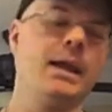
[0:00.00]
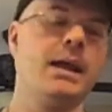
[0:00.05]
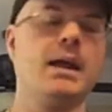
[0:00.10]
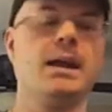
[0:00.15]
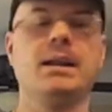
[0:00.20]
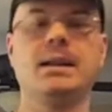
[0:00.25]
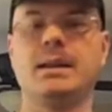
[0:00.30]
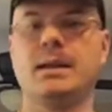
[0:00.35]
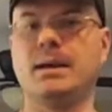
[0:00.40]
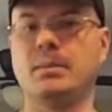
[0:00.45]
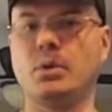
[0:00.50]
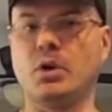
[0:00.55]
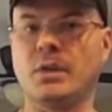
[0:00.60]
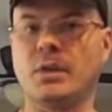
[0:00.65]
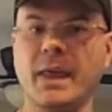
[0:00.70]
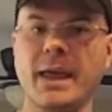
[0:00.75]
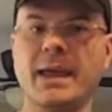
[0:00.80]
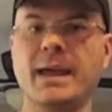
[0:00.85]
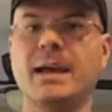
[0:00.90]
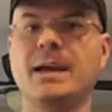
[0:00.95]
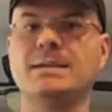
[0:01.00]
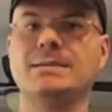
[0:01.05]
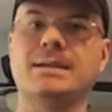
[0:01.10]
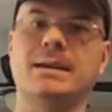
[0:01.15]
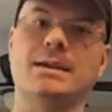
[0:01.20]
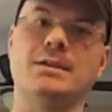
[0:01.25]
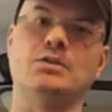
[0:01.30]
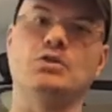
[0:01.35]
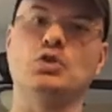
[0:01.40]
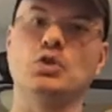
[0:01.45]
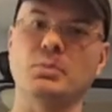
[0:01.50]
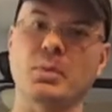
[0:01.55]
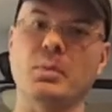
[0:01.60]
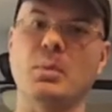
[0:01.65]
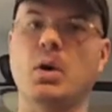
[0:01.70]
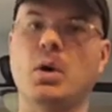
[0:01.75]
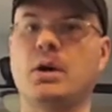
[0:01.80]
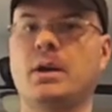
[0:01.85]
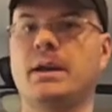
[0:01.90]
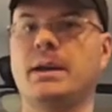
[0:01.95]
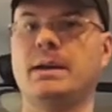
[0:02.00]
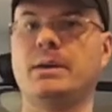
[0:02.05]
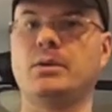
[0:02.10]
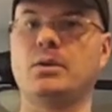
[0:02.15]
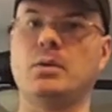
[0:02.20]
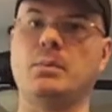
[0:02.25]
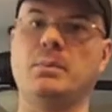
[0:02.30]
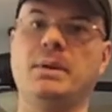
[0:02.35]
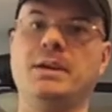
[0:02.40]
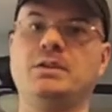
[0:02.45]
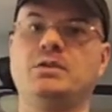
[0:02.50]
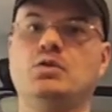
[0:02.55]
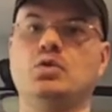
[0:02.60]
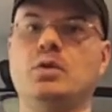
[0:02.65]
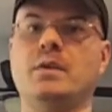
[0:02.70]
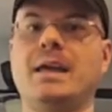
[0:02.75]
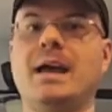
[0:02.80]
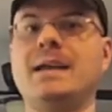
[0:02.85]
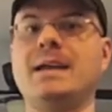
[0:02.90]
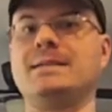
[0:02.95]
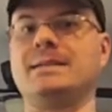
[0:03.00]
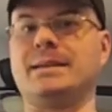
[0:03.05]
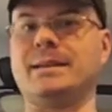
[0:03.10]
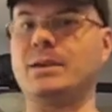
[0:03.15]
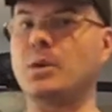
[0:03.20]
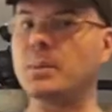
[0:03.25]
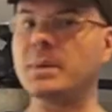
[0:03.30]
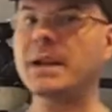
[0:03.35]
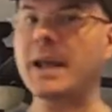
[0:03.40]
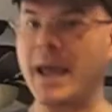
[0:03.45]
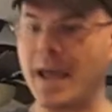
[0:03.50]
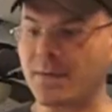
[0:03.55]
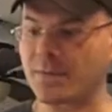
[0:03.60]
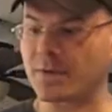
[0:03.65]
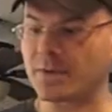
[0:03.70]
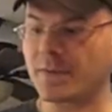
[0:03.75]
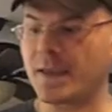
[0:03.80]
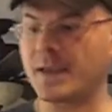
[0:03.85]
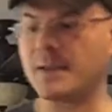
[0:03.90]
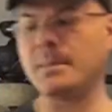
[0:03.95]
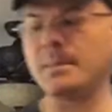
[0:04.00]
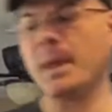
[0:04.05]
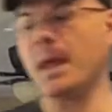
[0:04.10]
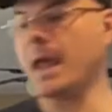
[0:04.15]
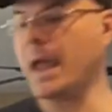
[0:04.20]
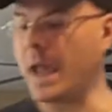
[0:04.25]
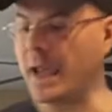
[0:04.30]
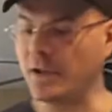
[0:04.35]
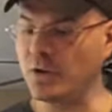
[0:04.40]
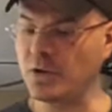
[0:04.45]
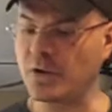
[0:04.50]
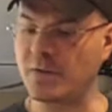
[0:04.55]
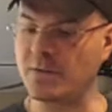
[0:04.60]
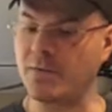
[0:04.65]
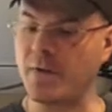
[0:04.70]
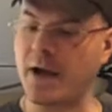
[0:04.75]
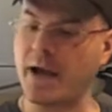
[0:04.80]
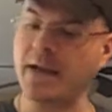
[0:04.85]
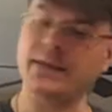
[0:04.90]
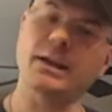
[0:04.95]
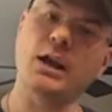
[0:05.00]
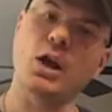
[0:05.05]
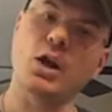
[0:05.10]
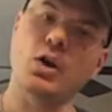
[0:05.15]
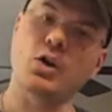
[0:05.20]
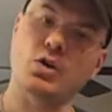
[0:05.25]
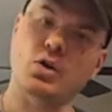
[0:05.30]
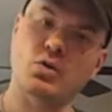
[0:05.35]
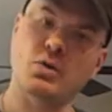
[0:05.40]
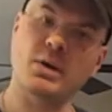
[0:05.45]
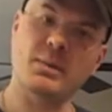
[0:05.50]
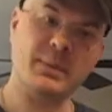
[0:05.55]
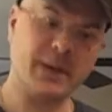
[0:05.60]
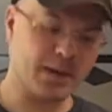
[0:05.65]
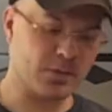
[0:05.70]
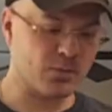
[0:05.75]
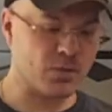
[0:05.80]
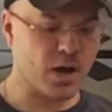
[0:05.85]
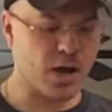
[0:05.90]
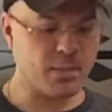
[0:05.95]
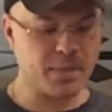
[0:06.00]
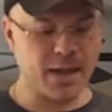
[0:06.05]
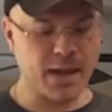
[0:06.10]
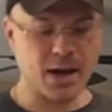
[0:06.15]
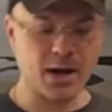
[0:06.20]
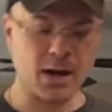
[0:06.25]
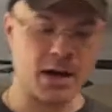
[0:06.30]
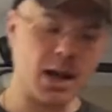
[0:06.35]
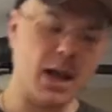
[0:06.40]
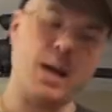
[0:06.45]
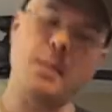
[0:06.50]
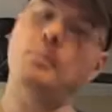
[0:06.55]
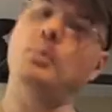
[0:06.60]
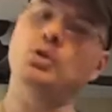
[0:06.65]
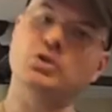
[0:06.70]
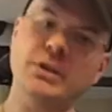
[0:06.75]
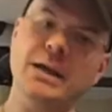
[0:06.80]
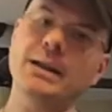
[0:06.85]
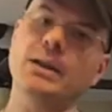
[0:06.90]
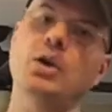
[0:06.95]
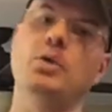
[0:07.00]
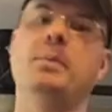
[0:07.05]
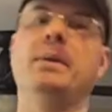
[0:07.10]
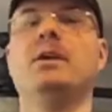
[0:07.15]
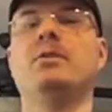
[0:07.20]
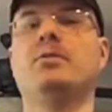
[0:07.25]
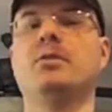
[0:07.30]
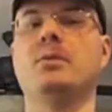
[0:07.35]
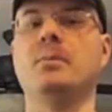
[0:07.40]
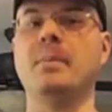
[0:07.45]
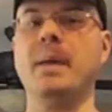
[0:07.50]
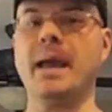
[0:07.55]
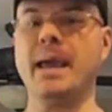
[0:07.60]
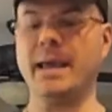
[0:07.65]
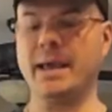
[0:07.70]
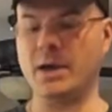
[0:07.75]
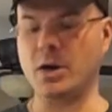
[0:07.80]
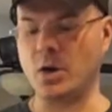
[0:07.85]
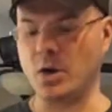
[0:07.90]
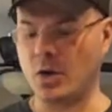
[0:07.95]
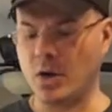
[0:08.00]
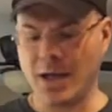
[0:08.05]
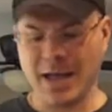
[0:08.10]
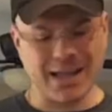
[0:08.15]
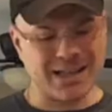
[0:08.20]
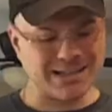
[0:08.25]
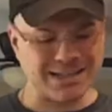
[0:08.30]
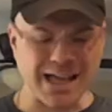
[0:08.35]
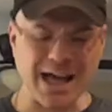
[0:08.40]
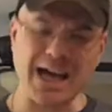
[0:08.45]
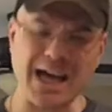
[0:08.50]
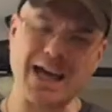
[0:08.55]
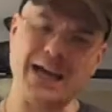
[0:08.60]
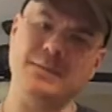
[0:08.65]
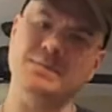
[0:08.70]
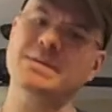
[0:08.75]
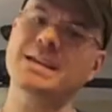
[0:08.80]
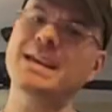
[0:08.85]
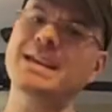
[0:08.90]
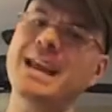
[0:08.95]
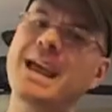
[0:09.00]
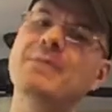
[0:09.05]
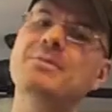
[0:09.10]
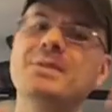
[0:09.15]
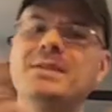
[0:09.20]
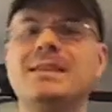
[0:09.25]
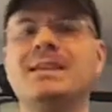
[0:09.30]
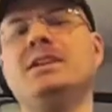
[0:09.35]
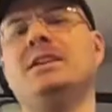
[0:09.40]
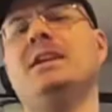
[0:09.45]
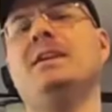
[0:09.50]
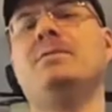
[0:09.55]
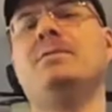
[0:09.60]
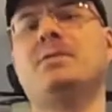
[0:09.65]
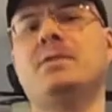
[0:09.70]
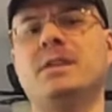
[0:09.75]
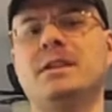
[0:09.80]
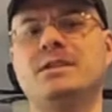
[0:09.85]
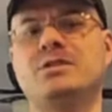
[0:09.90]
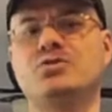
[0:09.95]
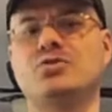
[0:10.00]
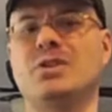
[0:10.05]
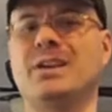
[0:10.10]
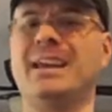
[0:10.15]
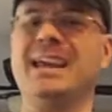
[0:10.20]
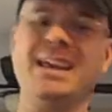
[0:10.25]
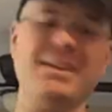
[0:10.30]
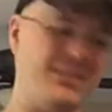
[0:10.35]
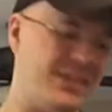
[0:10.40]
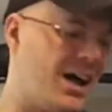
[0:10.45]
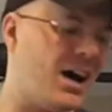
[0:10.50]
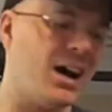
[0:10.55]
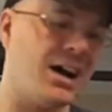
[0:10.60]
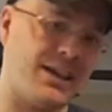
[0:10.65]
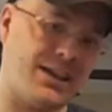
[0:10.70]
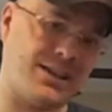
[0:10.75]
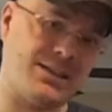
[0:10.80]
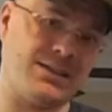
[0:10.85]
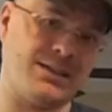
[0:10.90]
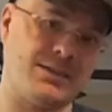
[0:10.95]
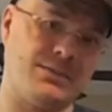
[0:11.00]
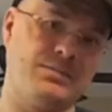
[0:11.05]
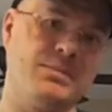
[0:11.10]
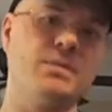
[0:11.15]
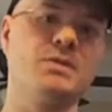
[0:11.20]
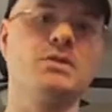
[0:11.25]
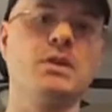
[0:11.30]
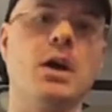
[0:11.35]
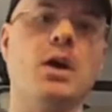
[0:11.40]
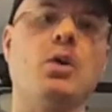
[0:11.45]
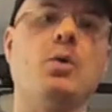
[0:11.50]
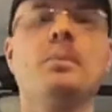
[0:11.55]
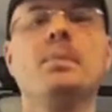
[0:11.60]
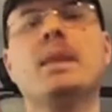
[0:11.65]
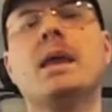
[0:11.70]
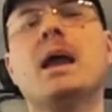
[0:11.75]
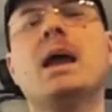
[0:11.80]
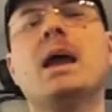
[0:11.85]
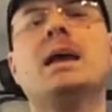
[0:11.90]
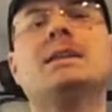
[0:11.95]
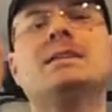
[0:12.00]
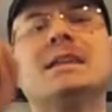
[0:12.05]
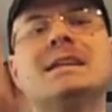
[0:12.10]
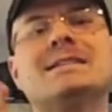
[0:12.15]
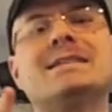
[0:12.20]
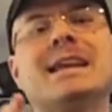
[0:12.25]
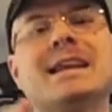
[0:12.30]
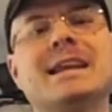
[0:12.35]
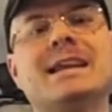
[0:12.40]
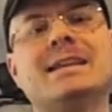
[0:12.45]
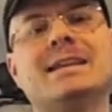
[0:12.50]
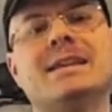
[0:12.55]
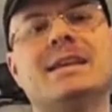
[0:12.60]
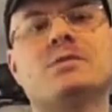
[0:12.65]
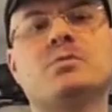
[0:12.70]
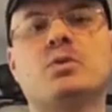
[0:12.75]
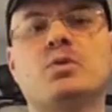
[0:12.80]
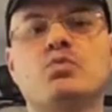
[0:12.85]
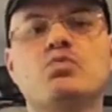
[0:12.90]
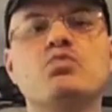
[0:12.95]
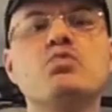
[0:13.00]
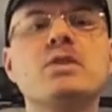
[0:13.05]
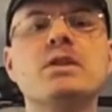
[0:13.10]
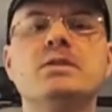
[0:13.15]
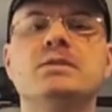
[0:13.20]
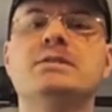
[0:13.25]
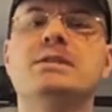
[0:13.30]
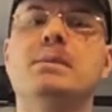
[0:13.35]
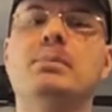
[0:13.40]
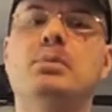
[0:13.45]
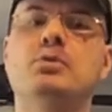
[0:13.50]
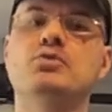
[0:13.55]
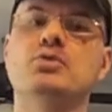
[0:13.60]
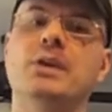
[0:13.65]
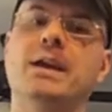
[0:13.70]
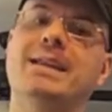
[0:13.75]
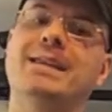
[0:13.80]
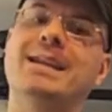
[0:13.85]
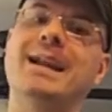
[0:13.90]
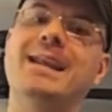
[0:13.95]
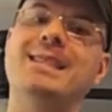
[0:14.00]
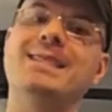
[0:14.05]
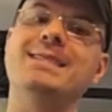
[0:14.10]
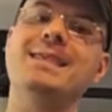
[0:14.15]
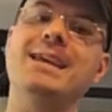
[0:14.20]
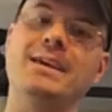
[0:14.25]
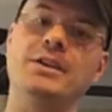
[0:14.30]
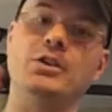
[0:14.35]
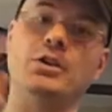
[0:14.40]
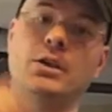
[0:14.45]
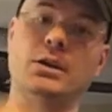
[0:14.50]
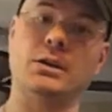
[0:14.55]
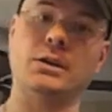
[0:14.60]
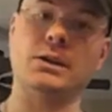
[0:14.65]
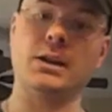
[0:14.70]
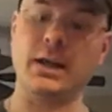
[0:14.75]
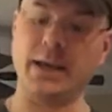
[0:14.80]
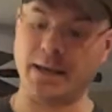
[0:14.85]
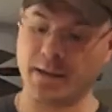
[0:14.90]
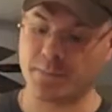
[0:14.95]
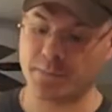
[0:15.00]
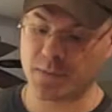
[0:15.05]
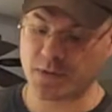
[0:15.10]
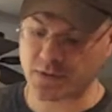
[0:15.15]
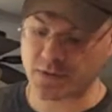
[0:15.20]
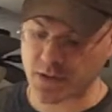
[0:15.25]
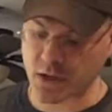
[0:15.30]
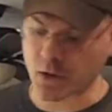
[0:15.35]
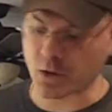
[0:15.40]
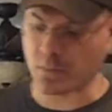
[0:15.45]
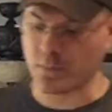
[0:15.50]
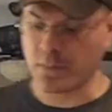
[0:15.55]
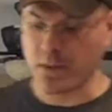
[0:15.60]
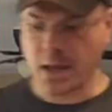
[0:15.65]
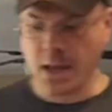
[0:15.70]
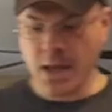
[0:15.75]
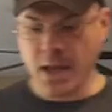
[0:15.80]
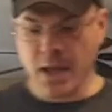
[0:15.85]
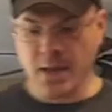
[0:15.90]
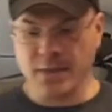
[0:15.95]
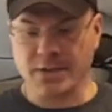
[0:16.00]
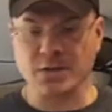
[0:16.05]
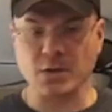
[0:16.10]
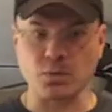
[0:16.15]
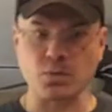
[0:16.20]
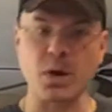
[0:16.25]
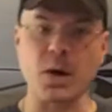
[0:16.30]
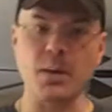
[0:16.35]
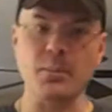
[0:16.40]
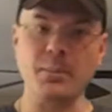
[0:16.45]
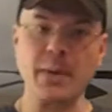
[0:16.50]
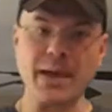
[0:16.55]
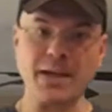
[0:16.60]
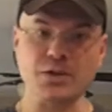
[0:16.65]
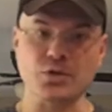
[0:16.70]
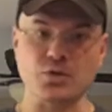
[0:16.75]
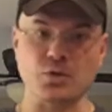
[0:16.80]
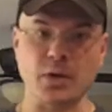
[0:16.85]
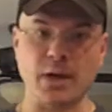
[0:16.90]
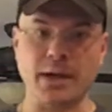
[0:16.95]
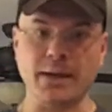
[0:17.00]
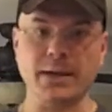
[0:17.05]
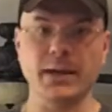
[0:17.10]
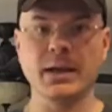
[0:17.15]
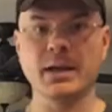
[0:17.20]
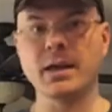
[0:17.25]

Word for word: And the bodega is like a supermarket or a big store that has a little bit of everything. And you can find Caribbean rum there, Modelo beer from Mexico, limes, and everything you need for this drink, even the ice. So, let's get into this one. Real simple drink that I think you're going to like. So, this is a rum-based drink.